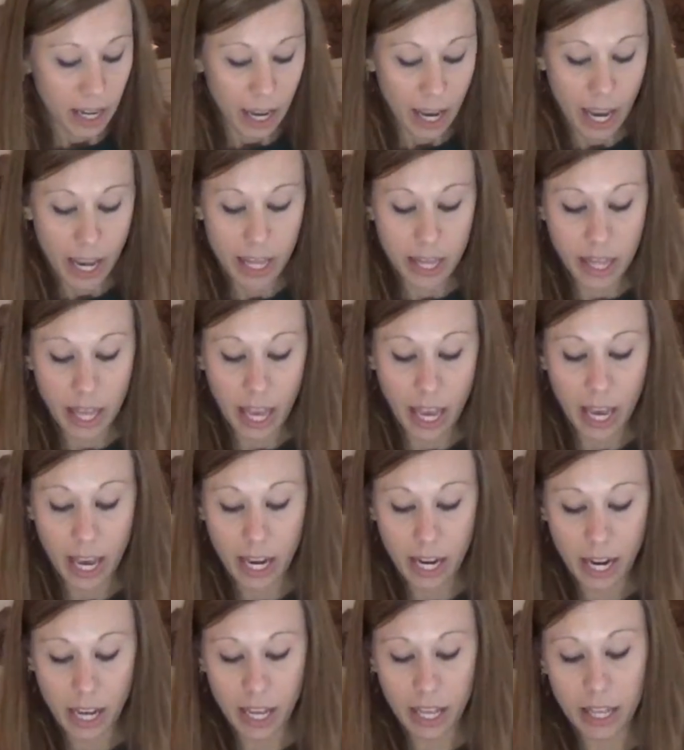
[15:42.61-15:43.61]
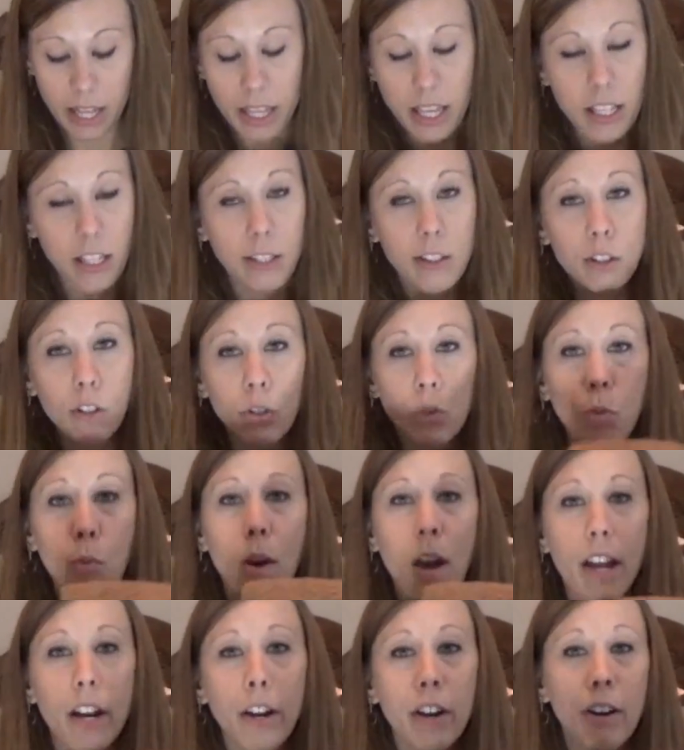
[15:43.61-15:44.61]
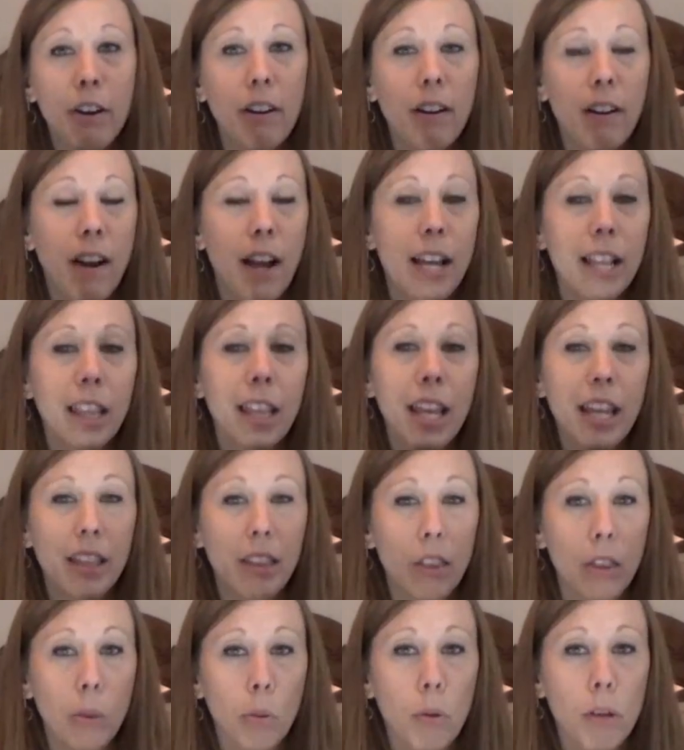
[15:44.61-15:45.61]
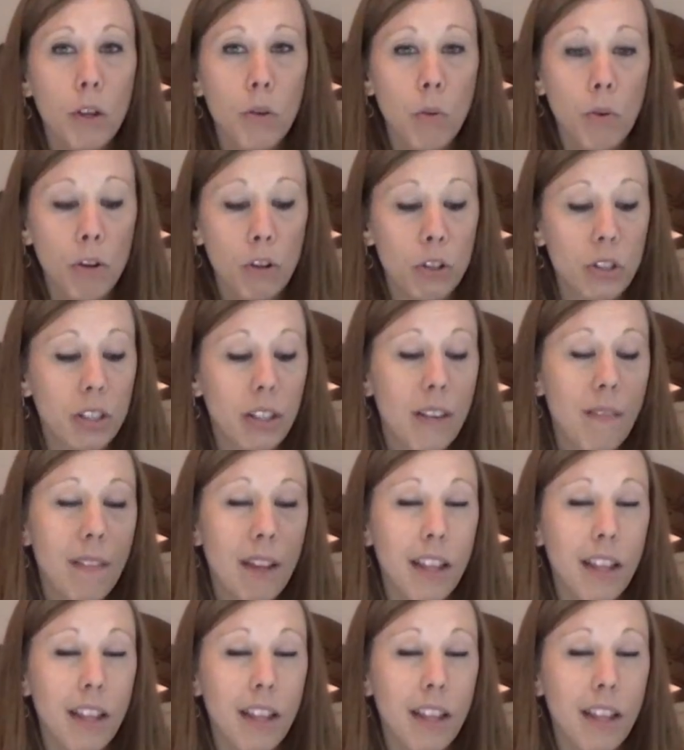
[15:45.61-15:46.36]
And then this sweater, I like the 3/4 sleeve.